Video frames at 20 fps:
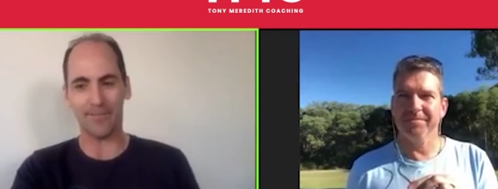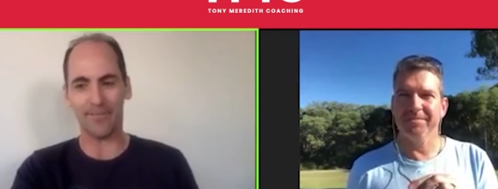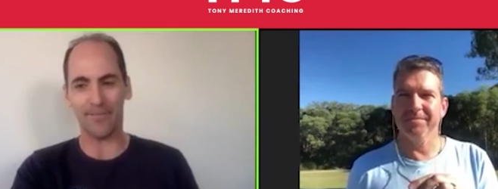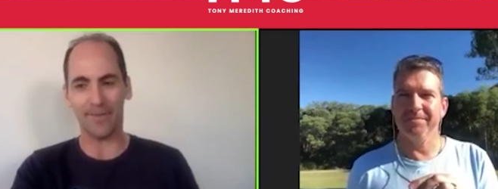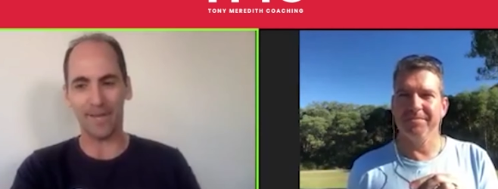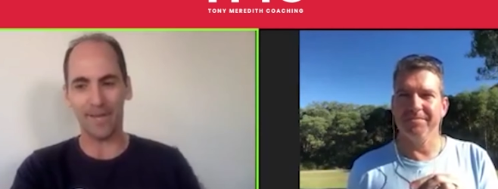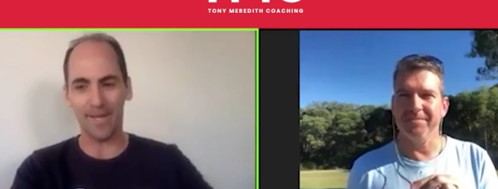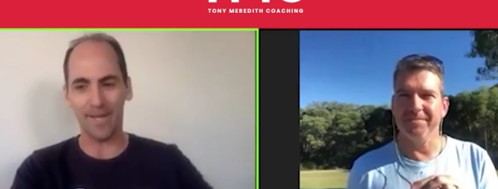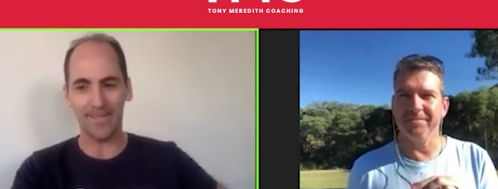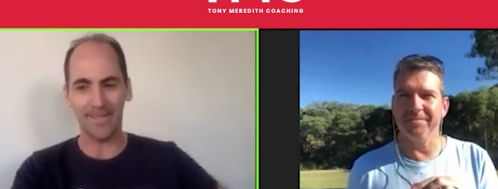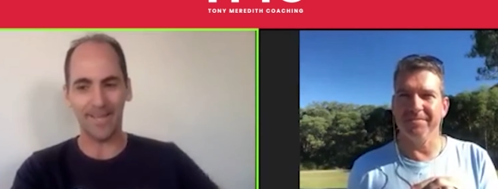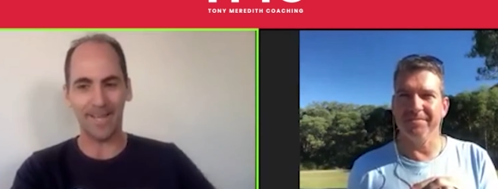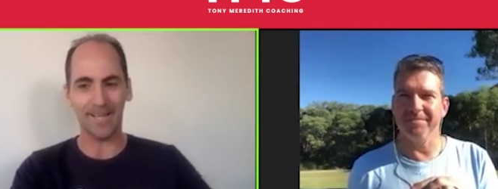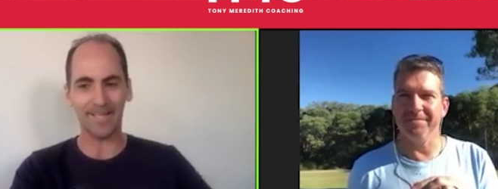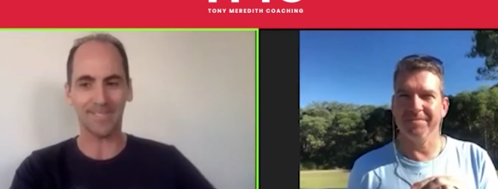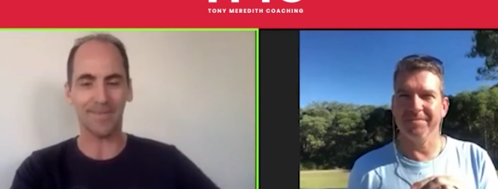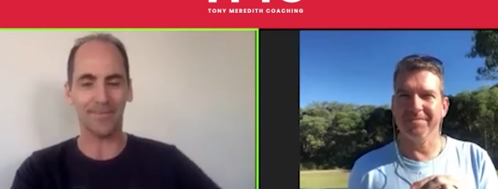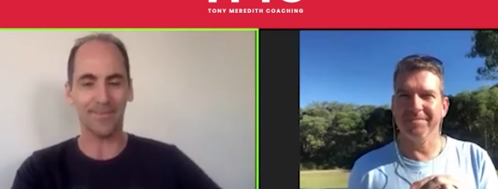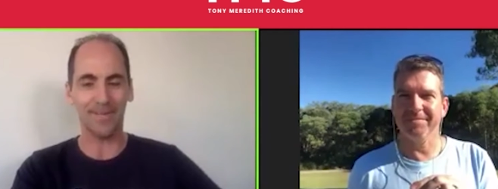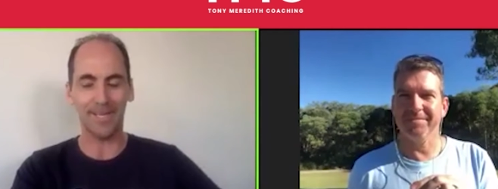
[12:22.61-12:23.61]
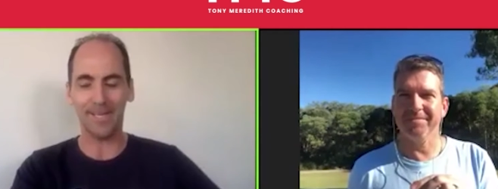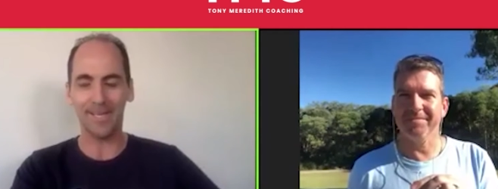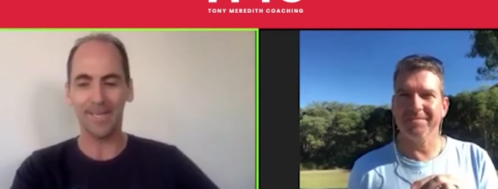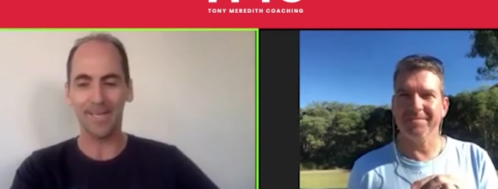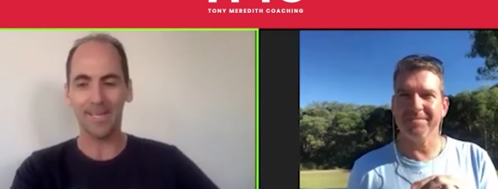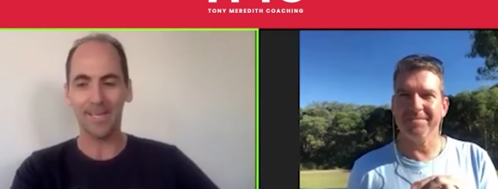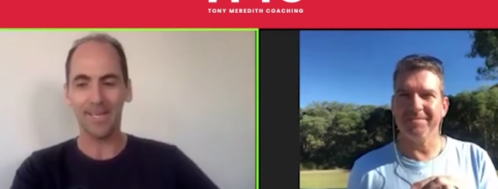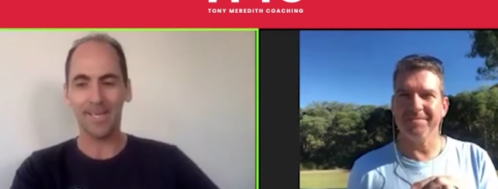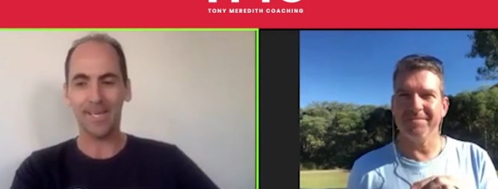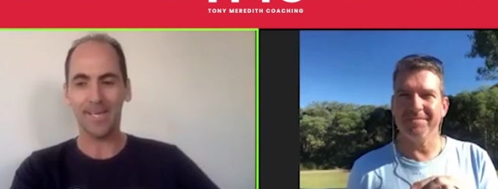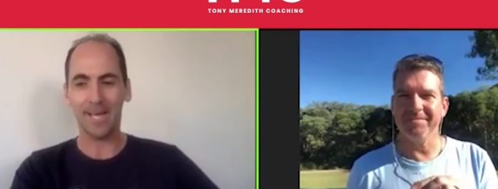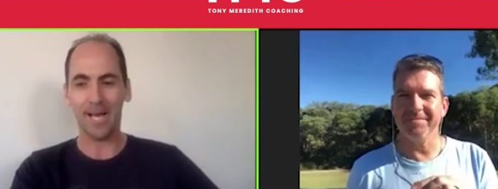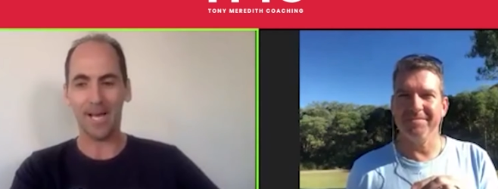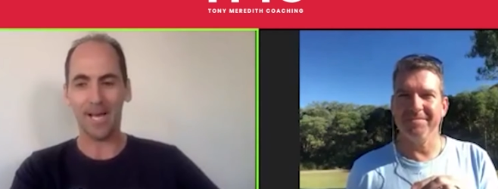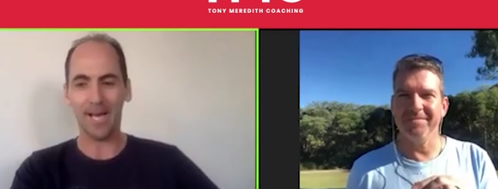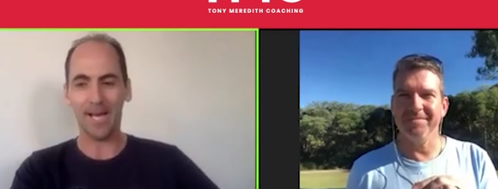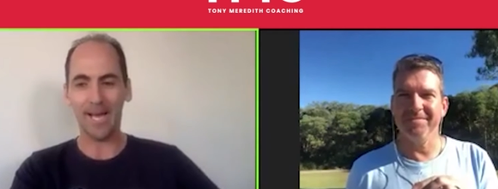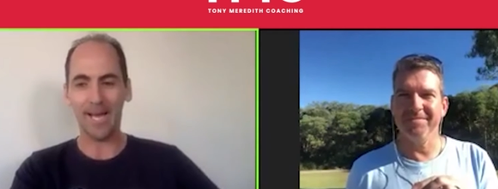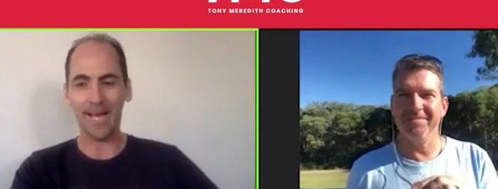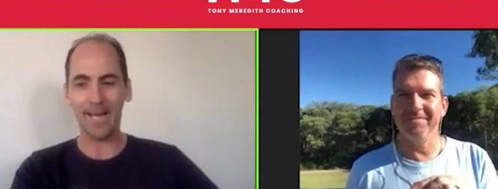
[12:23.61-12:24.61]
Speaker 1: the fun and the activity.
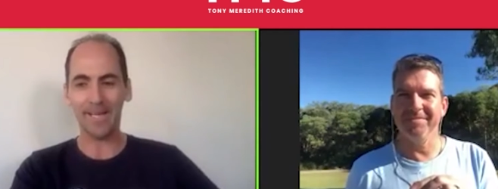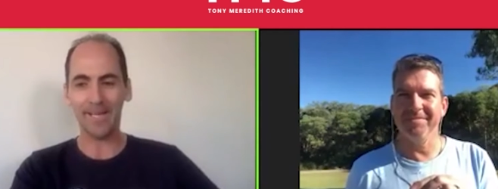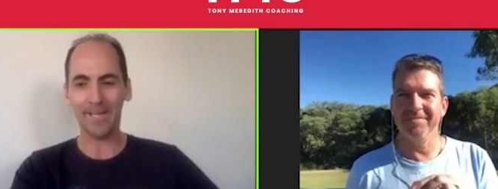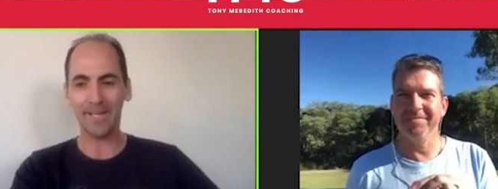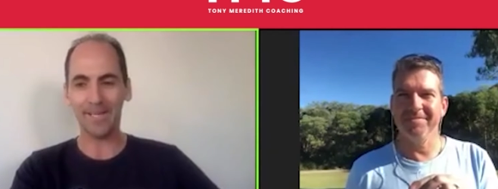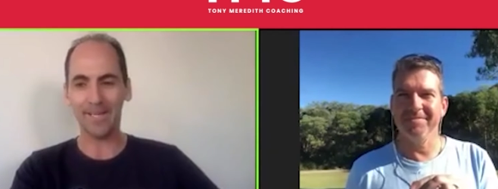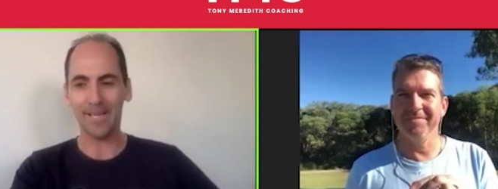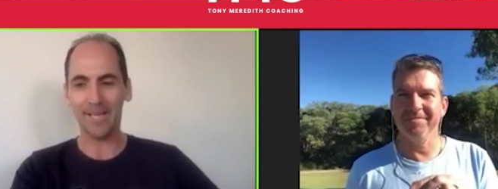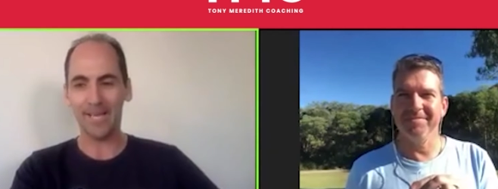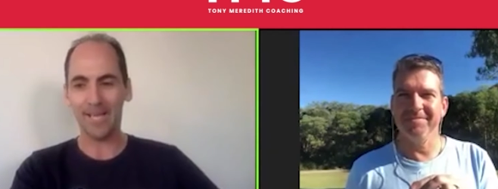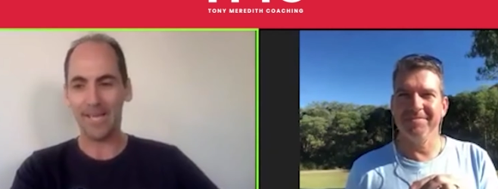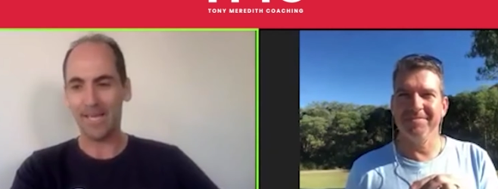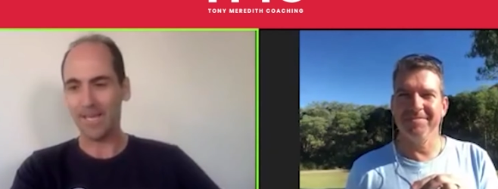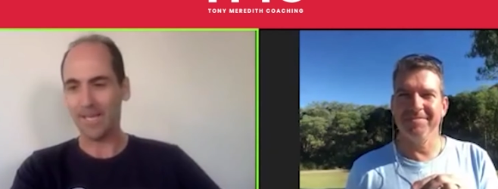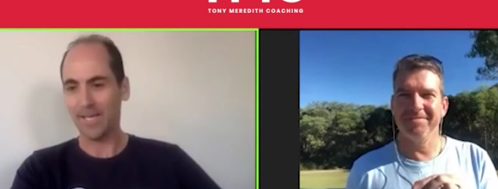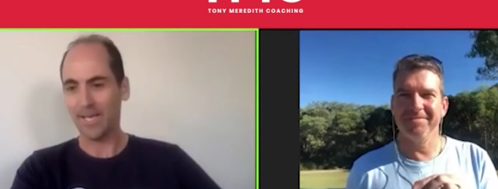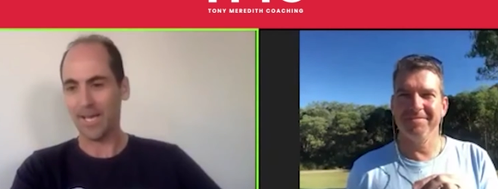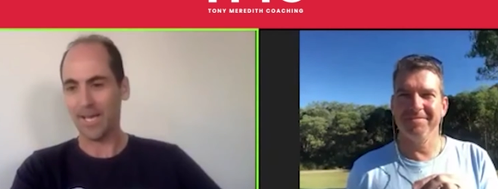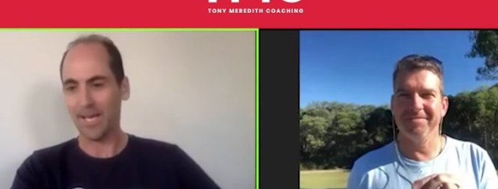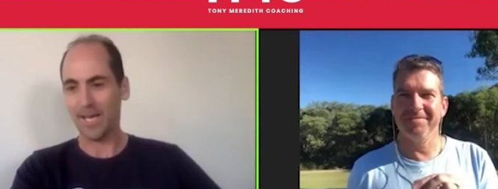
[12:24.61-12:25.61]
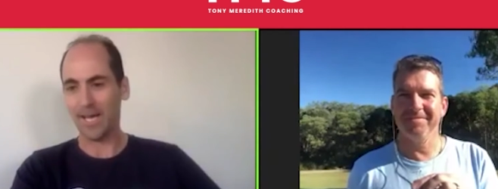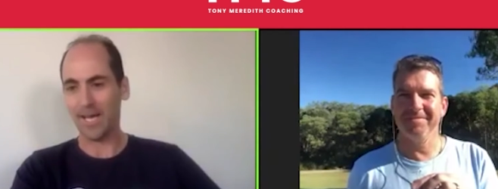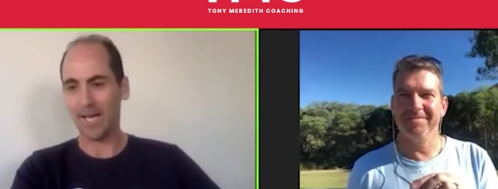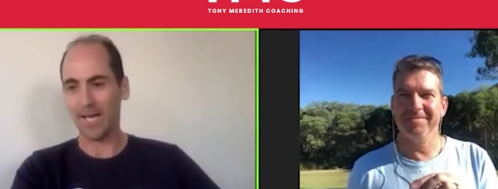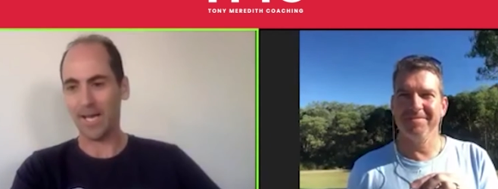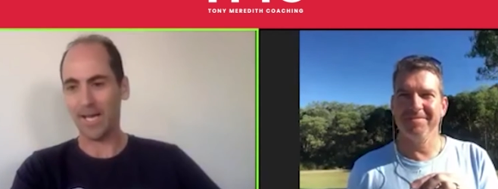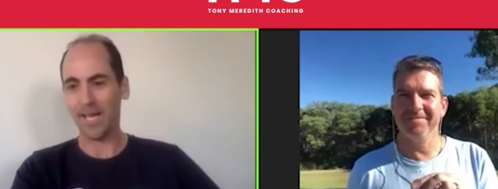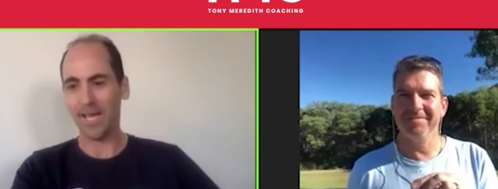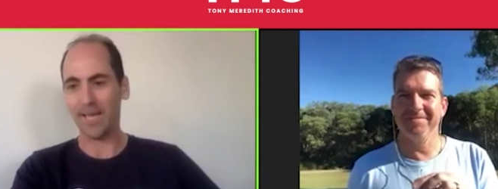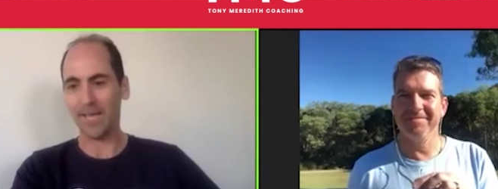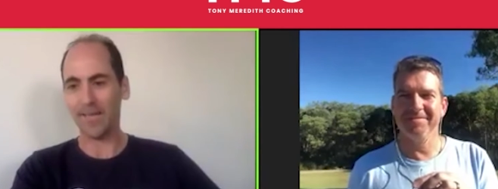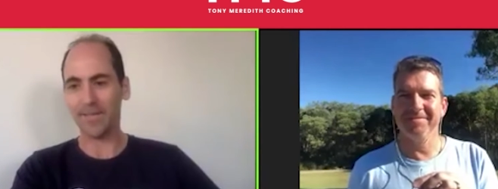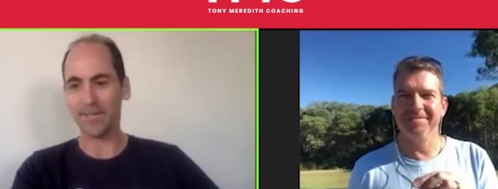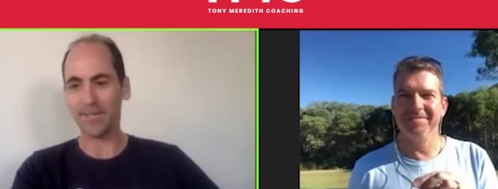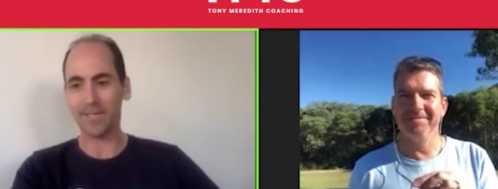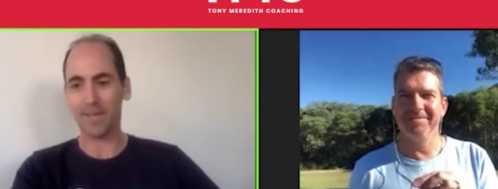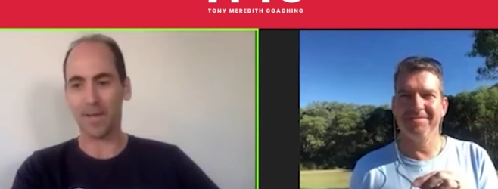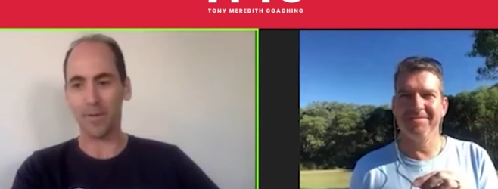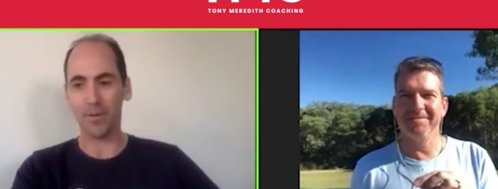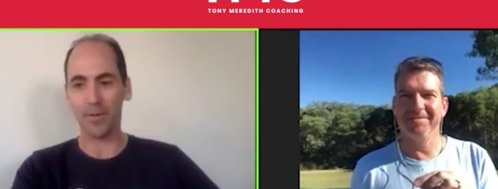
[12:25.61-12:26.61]
Uh, Hayden, uh, Heath
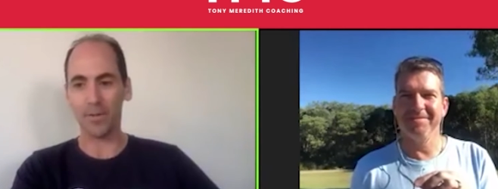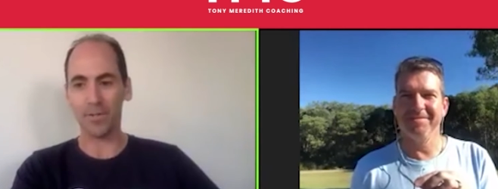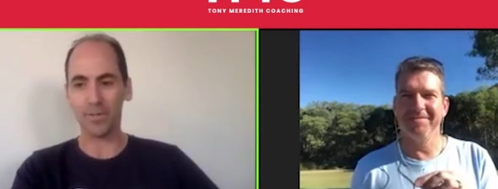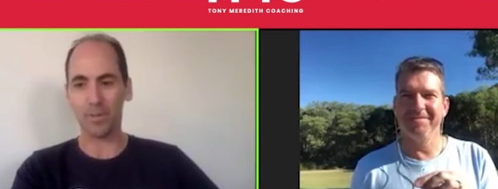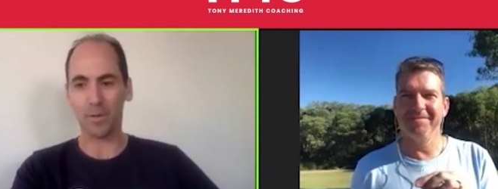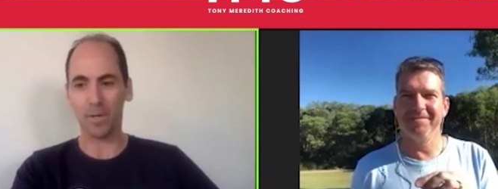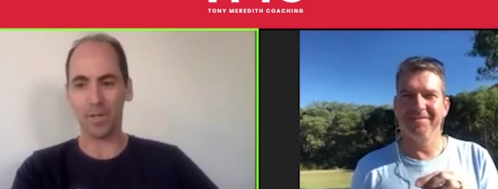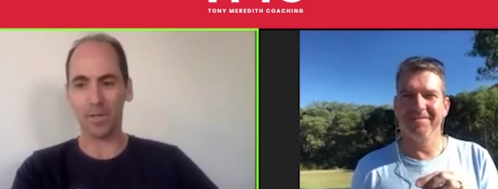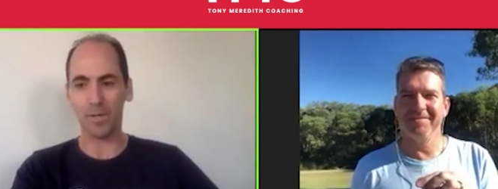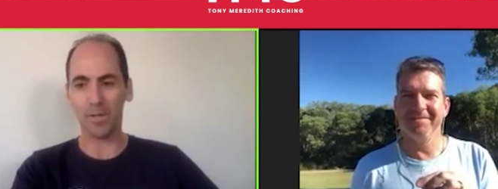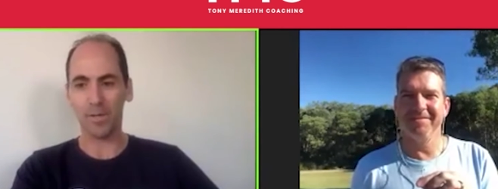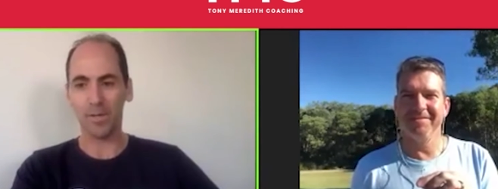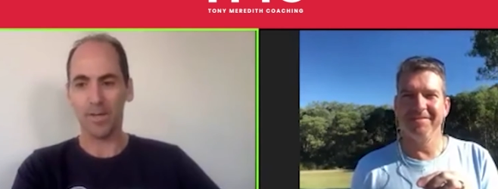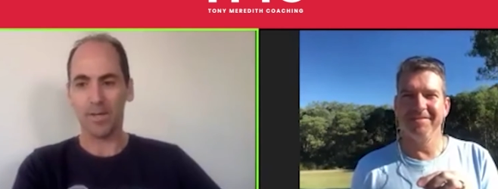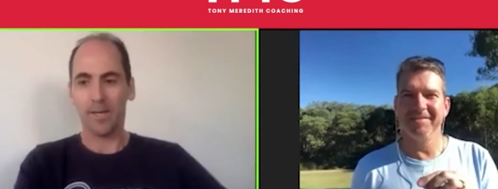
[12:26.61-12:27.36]
has come on as well.